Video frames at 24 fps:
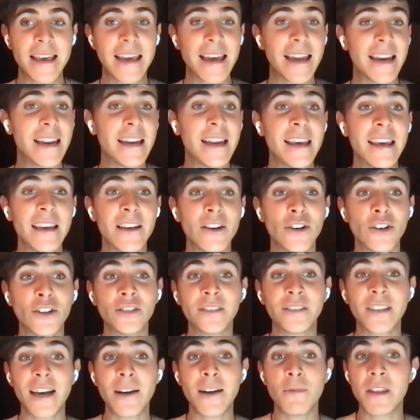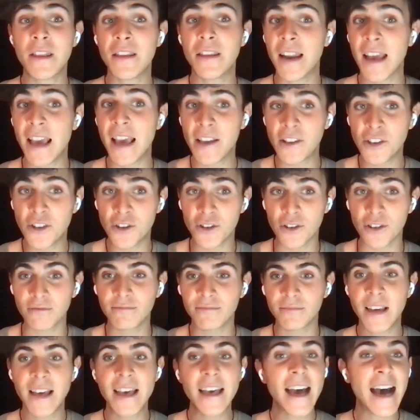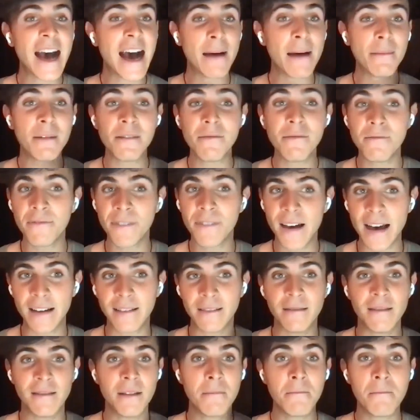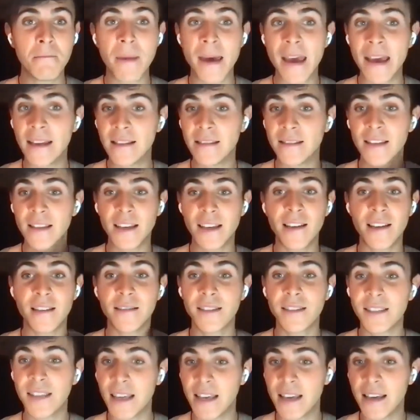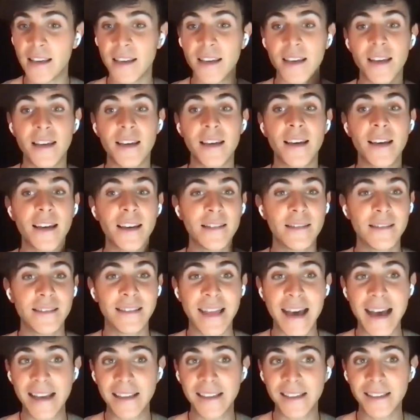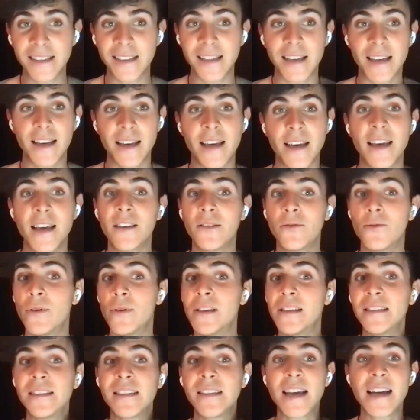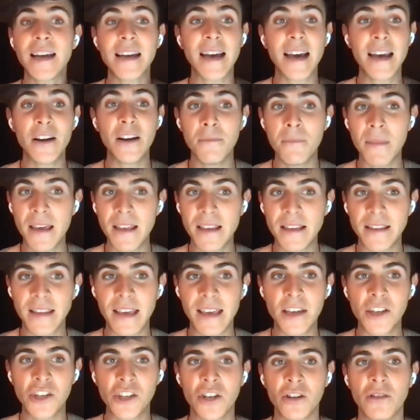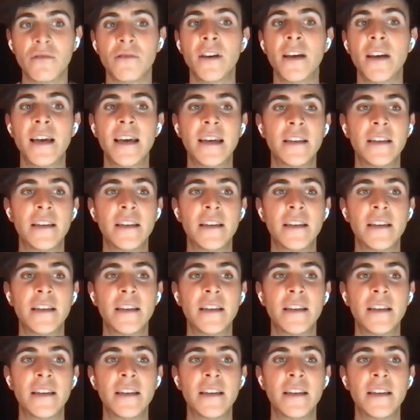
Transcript: getting in contact with nature, having fun, painting, singing, dancing, doing some kind of meditation.